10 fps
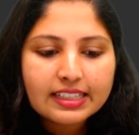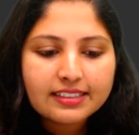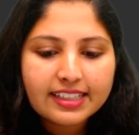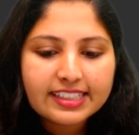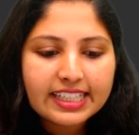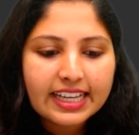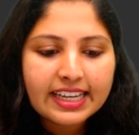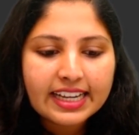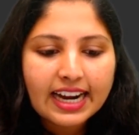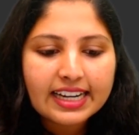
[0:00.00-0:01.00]

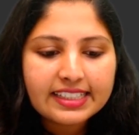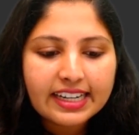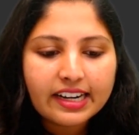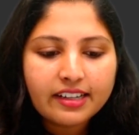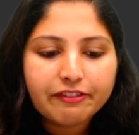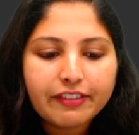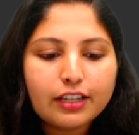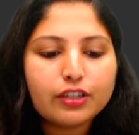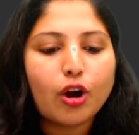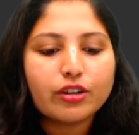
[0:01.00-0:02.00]
DNA content
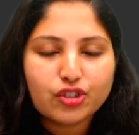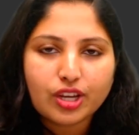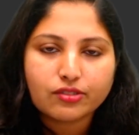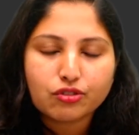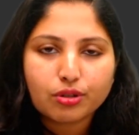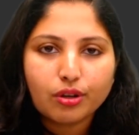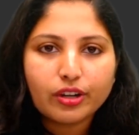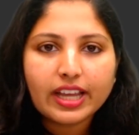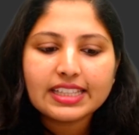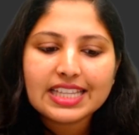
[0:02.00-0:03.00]
will not change.
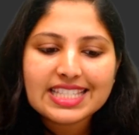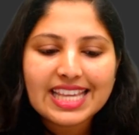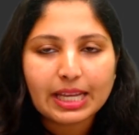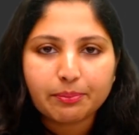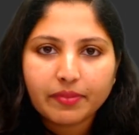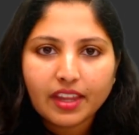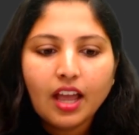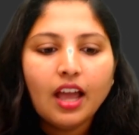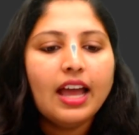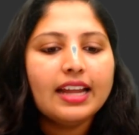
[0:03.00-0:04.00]
Okay, the same.
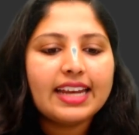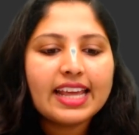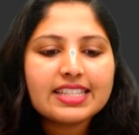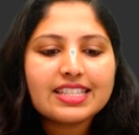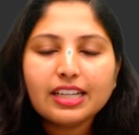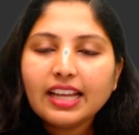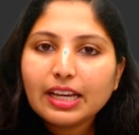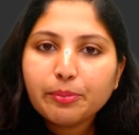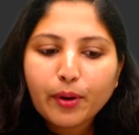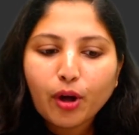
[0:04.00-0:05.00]
Next,
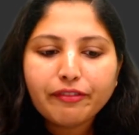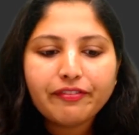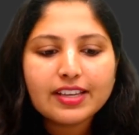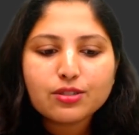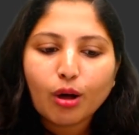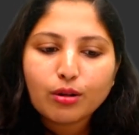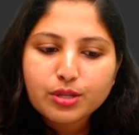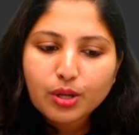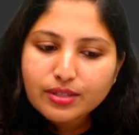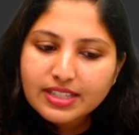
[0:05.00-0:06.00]
in prophase
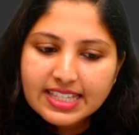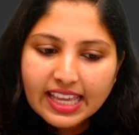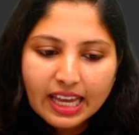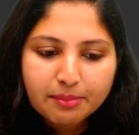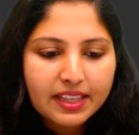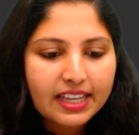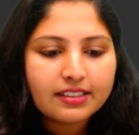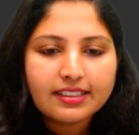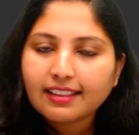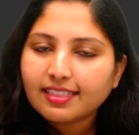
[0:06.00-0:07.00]
also same thing.
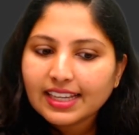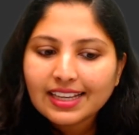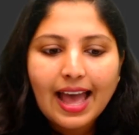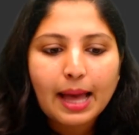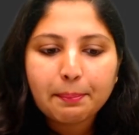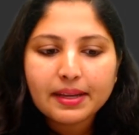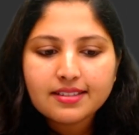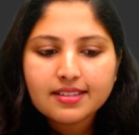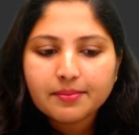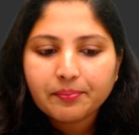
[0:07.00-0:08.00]
Nothing
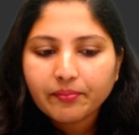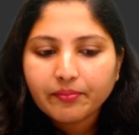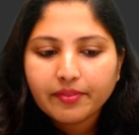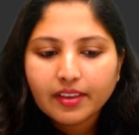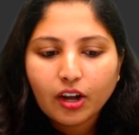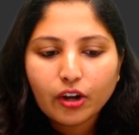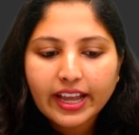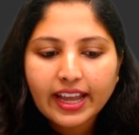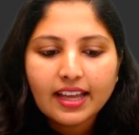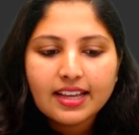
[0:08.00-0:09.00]
happens.
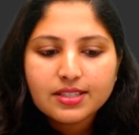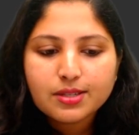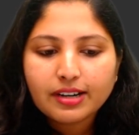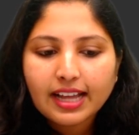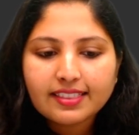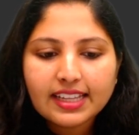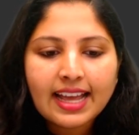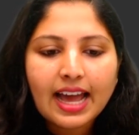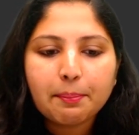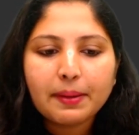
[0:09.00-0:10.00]
Okay, so nothing
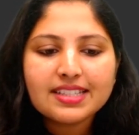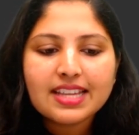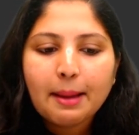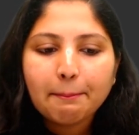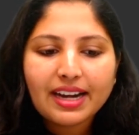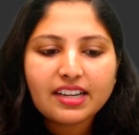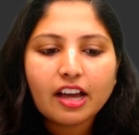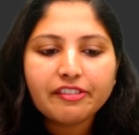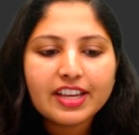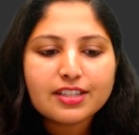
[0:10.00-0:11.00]
happens.
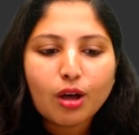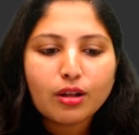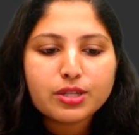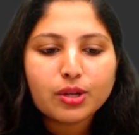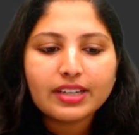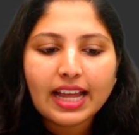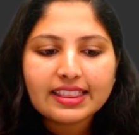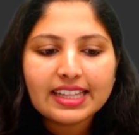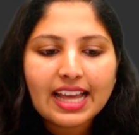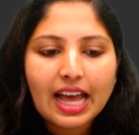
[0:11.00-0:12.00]
Metaphase also
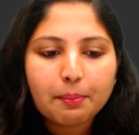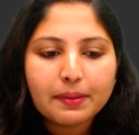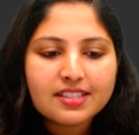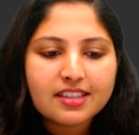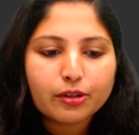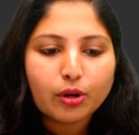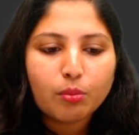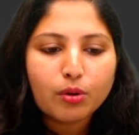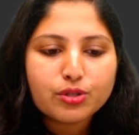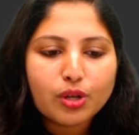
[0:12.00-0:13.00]
nothing happens. The
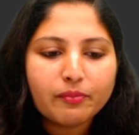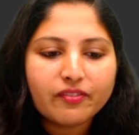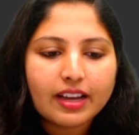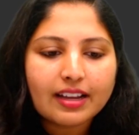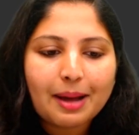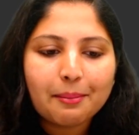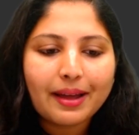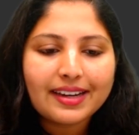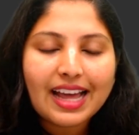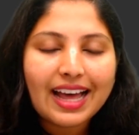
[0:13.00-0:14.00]
chromosome come
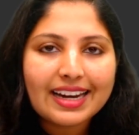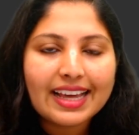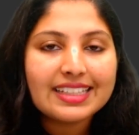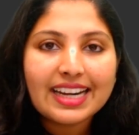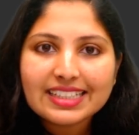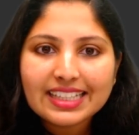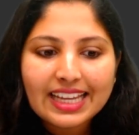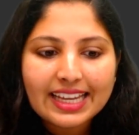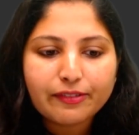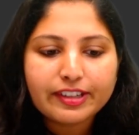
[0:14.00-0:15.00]
and align at the
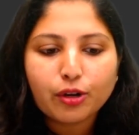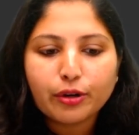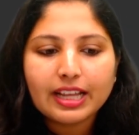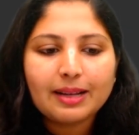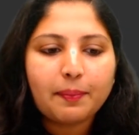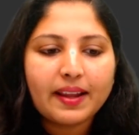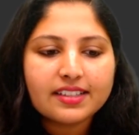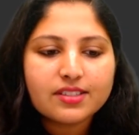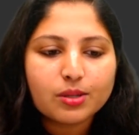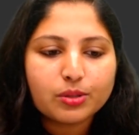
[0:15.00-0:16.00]
equatorial
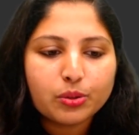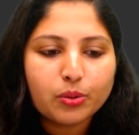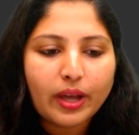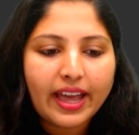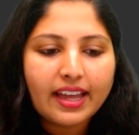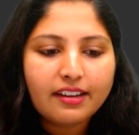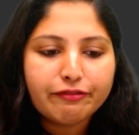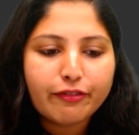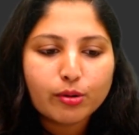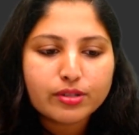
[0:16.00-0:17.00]
plane. So 2 and
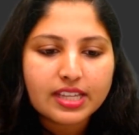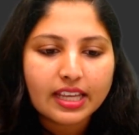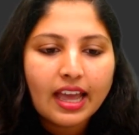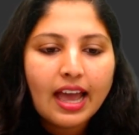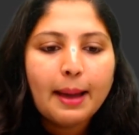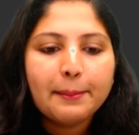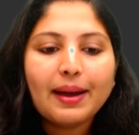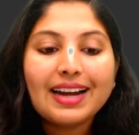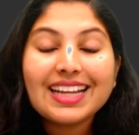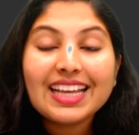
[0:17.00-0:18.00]
4C.
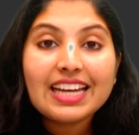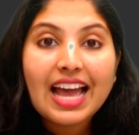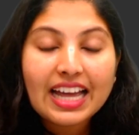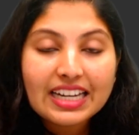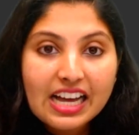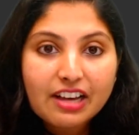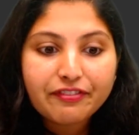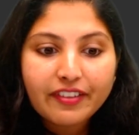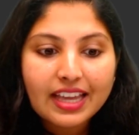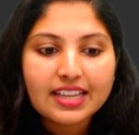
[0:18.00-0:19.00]
But in
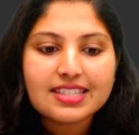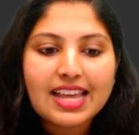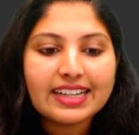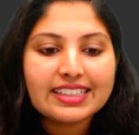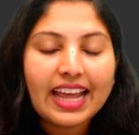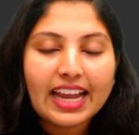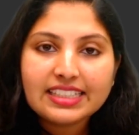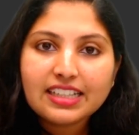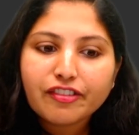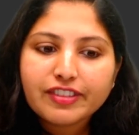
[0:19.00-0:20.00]
anaphase, at the
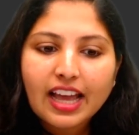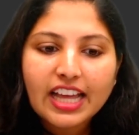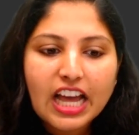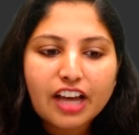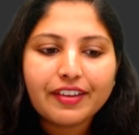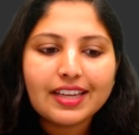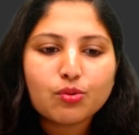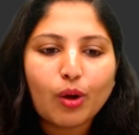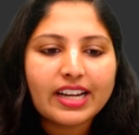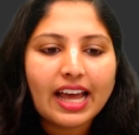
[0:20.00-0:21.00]
end of the anaphase,
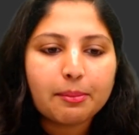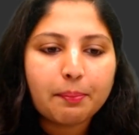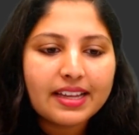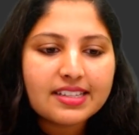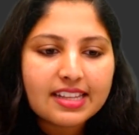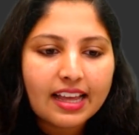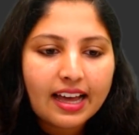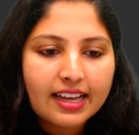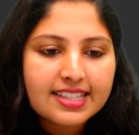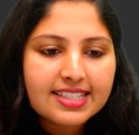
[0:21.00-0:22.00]
what happens?
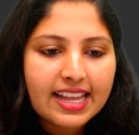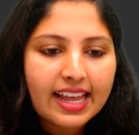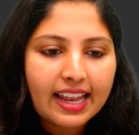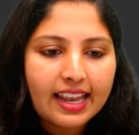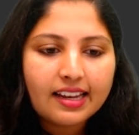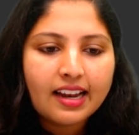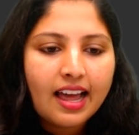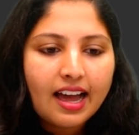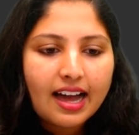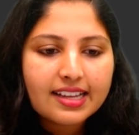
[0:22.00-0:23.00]
A
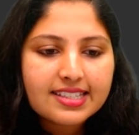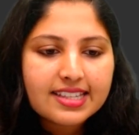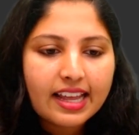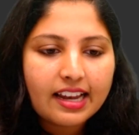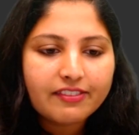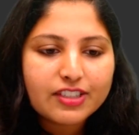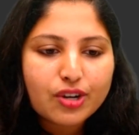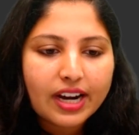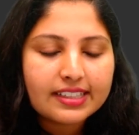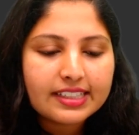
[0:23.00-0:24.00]
cell which
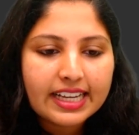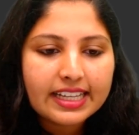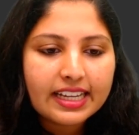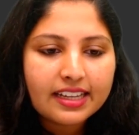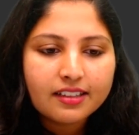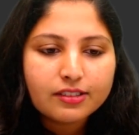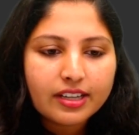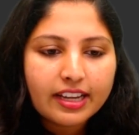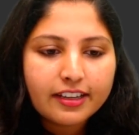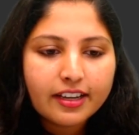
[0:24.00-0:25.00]
containing
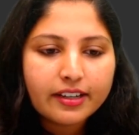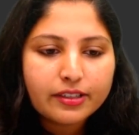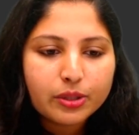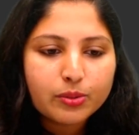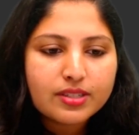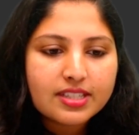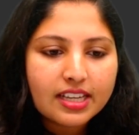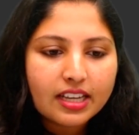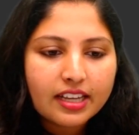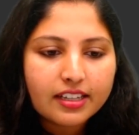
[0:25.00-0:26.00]
here
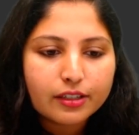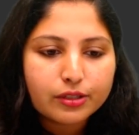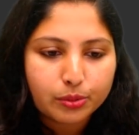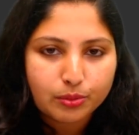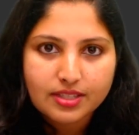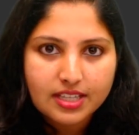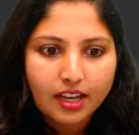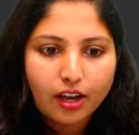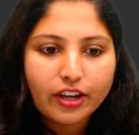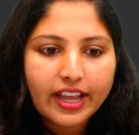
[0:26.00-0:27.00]
2C, here 2C.
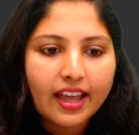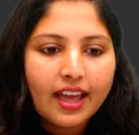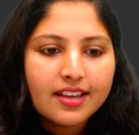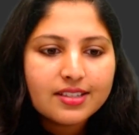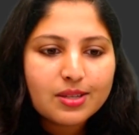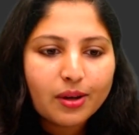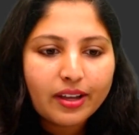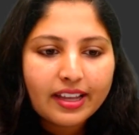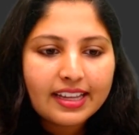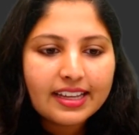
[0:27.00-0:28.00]
Okay, so
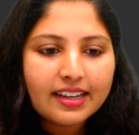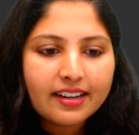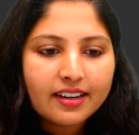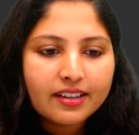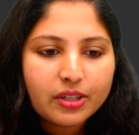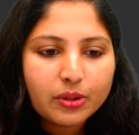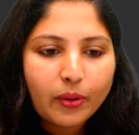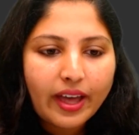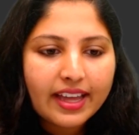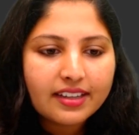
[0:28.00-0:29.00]
here
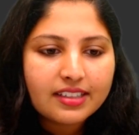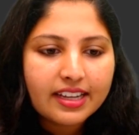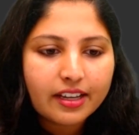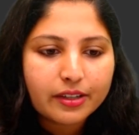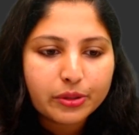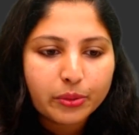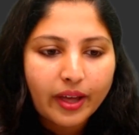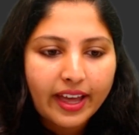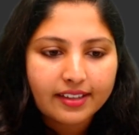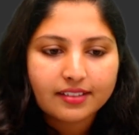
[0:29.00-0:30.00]
2N, here
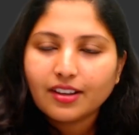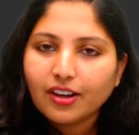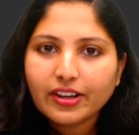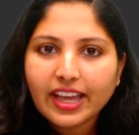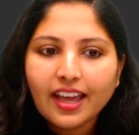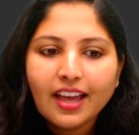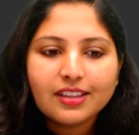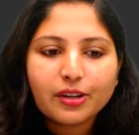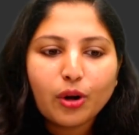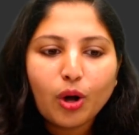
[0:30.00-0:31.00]
2N. Okay,
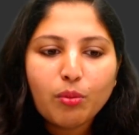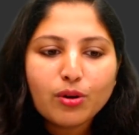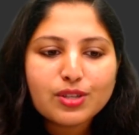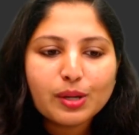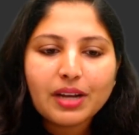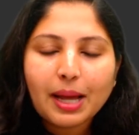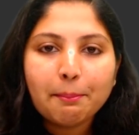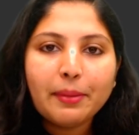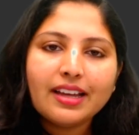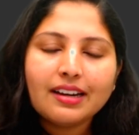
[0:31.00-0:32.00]
the chromosome
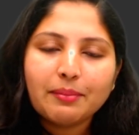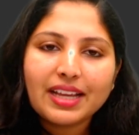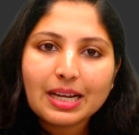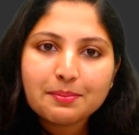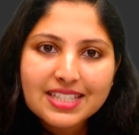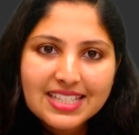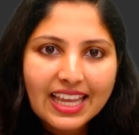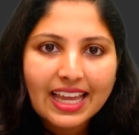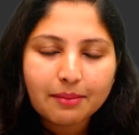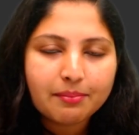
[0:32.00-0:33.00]
number becomes
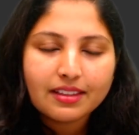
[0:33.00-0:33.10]
same.